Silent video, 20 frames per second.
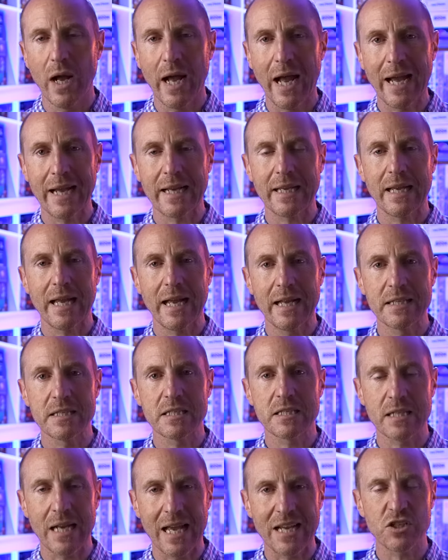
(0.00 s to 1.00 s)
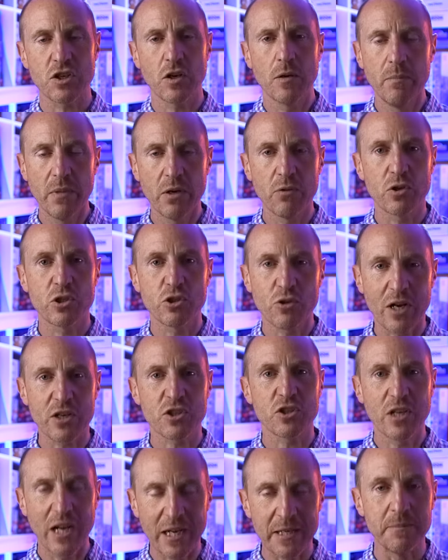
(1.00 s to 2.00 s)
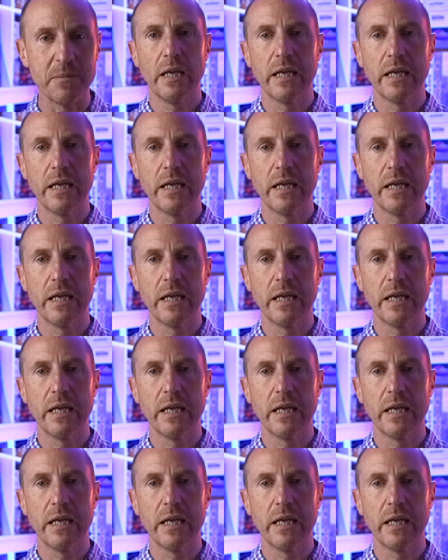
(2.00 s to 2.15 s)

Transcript: hack and slash mirror trash game.